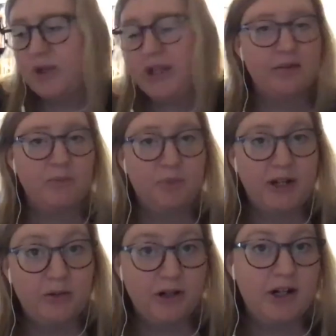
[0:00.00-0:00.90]
can
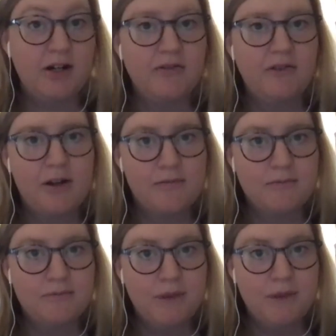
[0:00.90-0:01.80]
pre-order
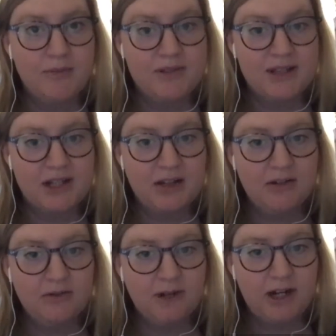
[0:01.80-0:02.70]
from Hub City
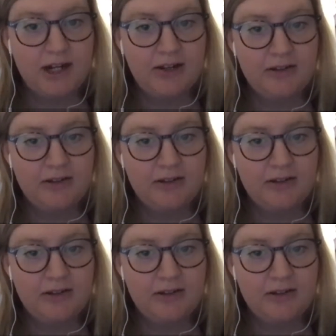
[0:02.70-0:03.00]
right now?